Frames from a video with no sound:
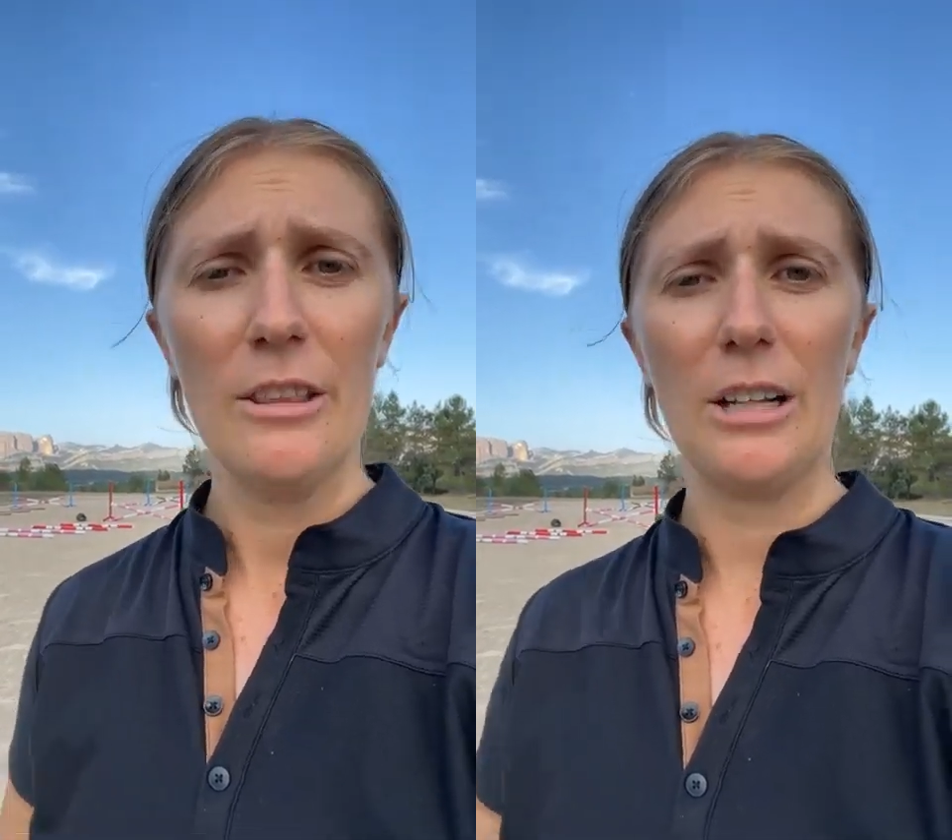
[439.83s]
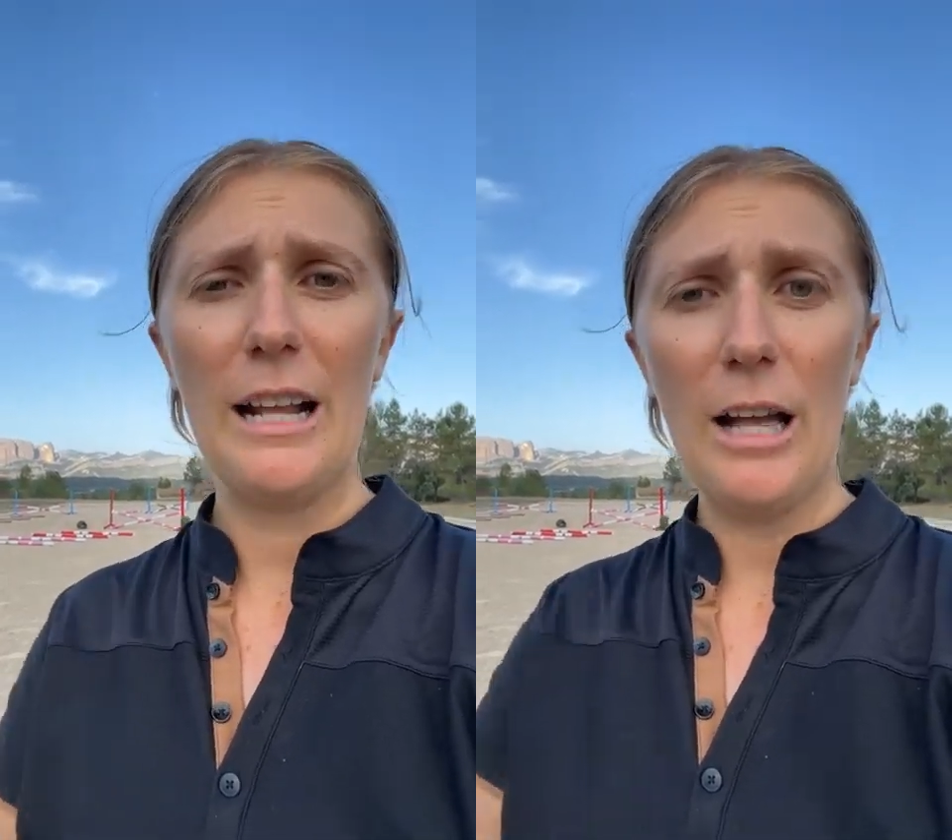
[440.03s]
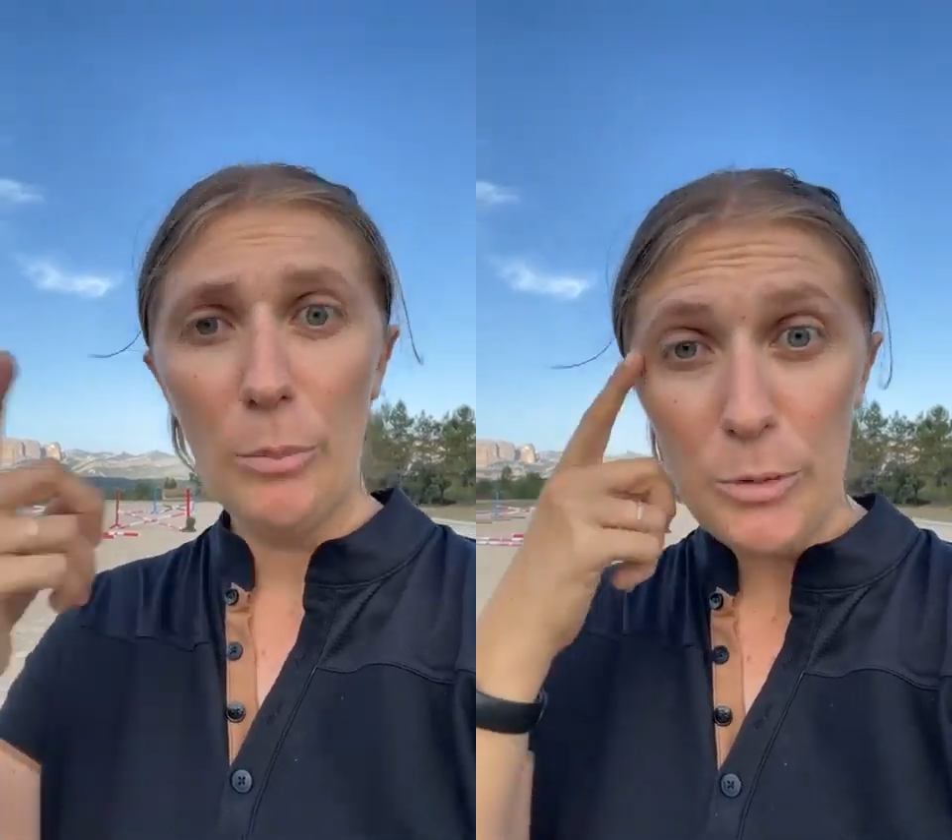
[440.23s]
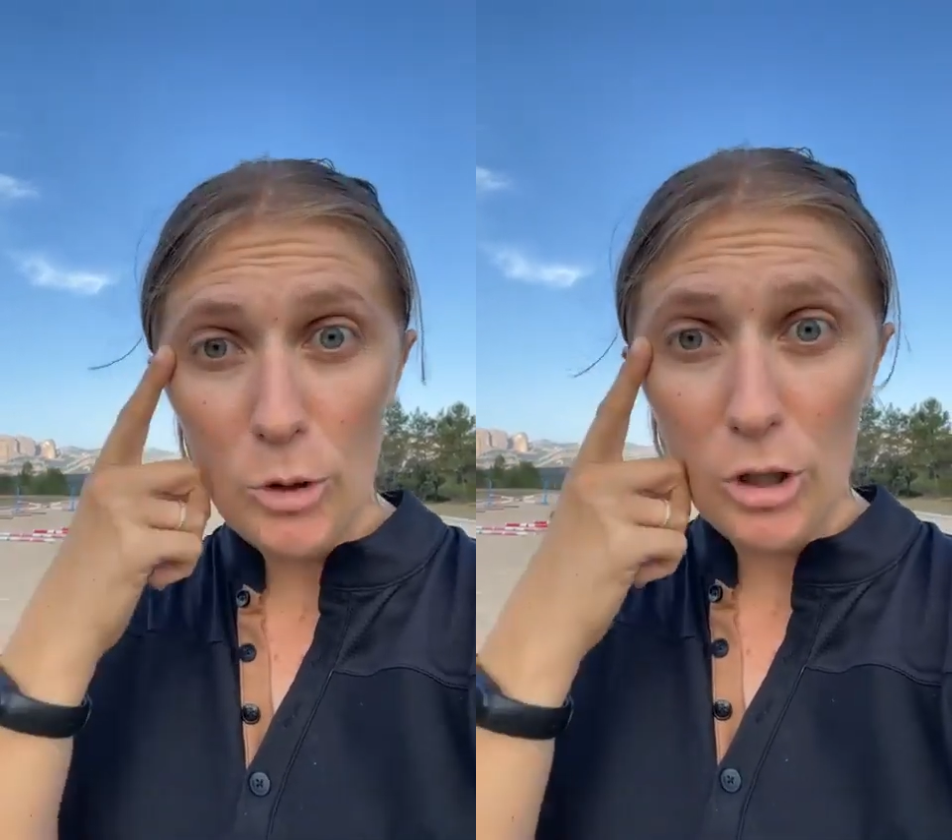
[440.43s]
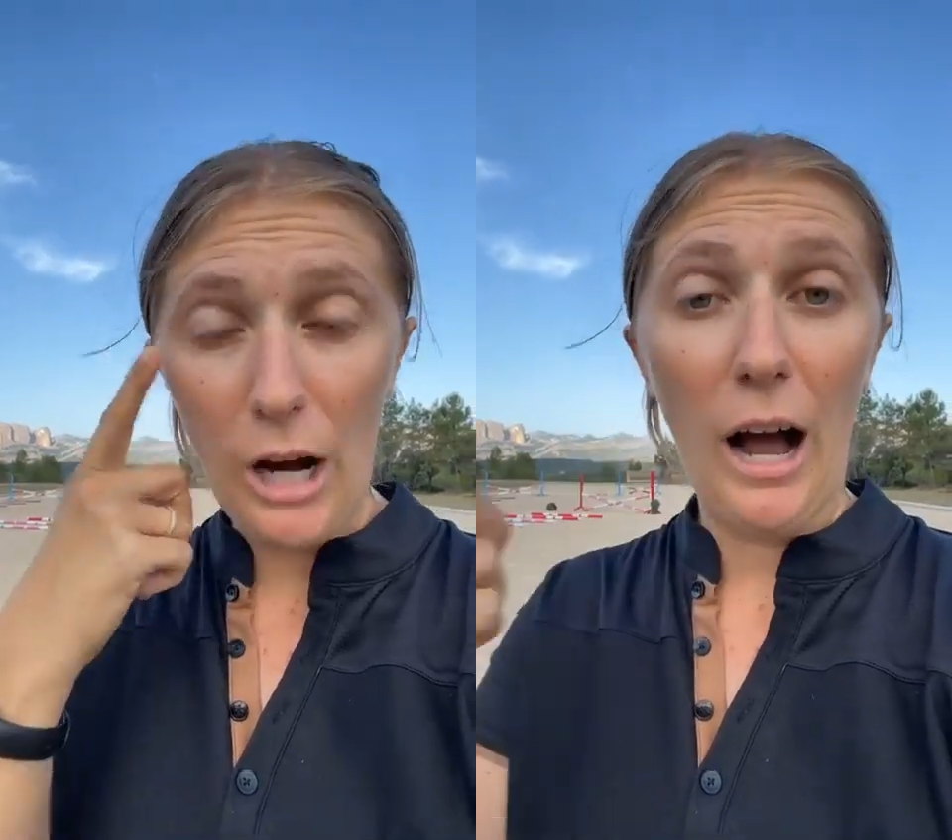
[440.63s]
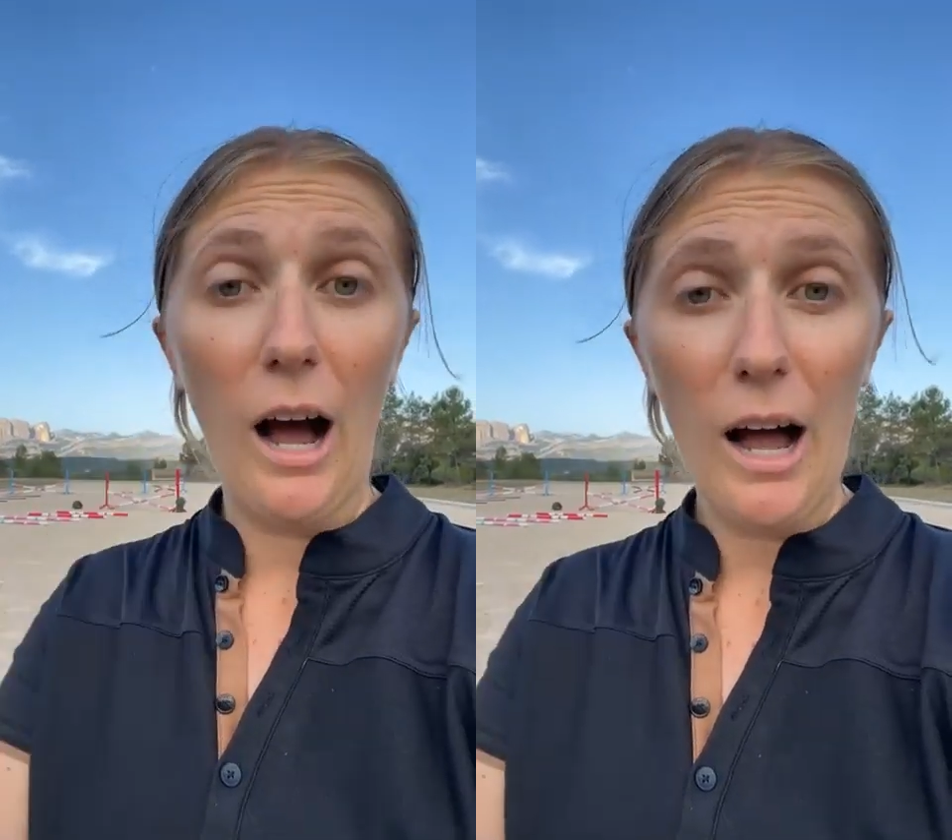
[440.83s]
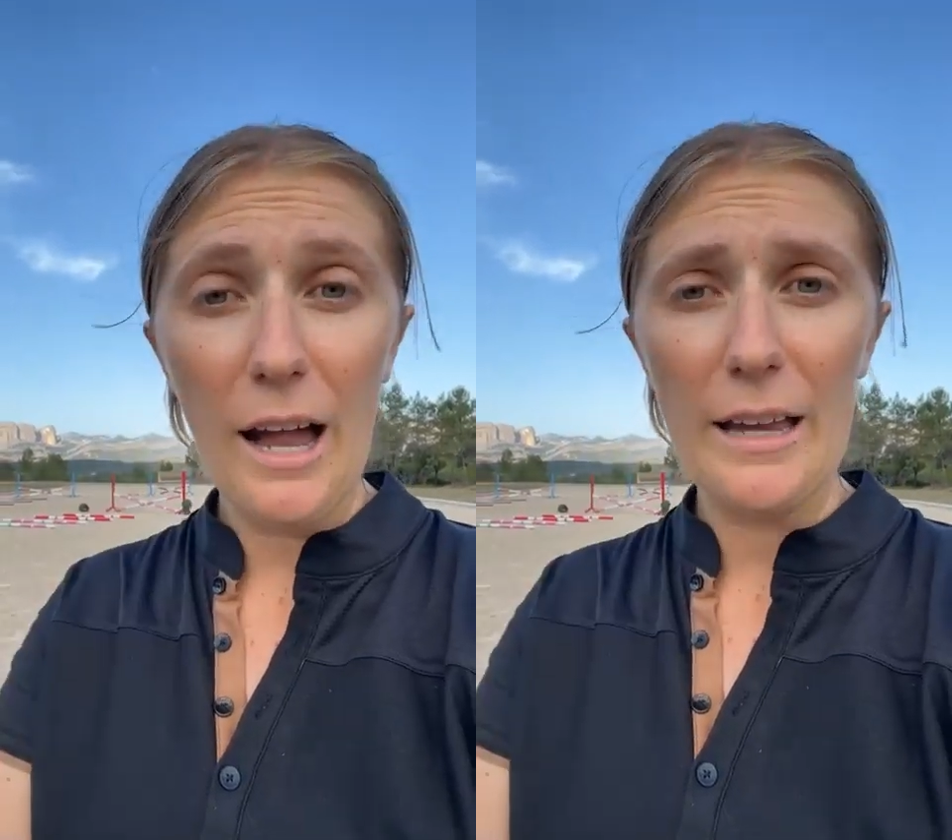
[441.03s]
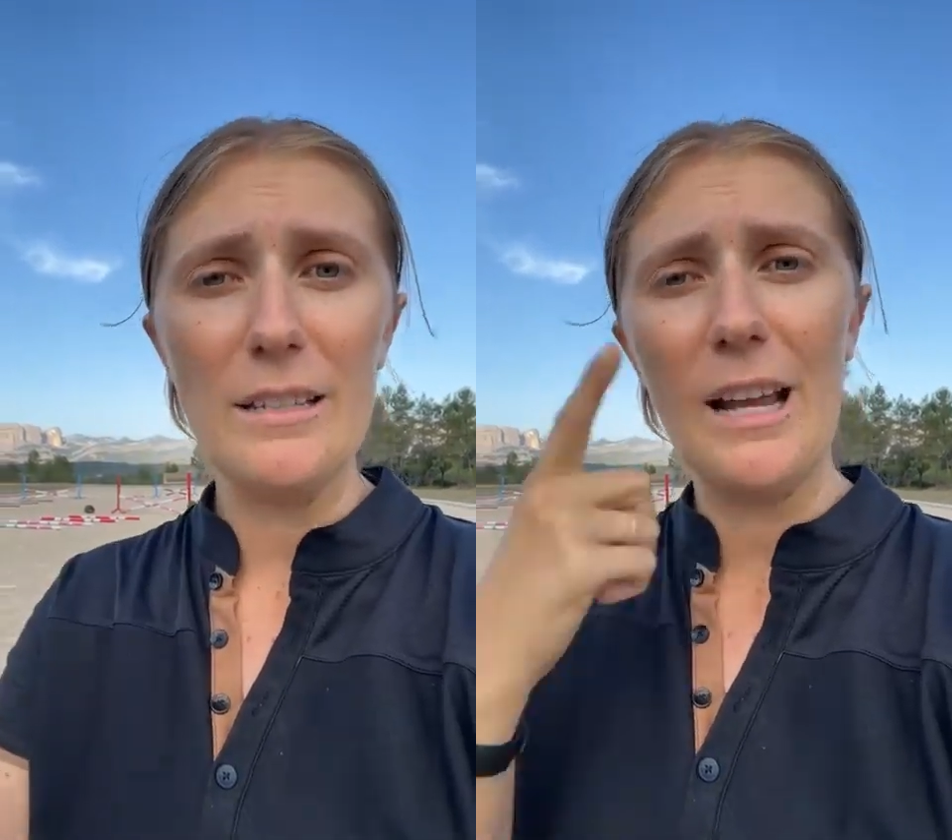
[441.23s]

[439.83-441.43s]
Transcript: They're going to help your eye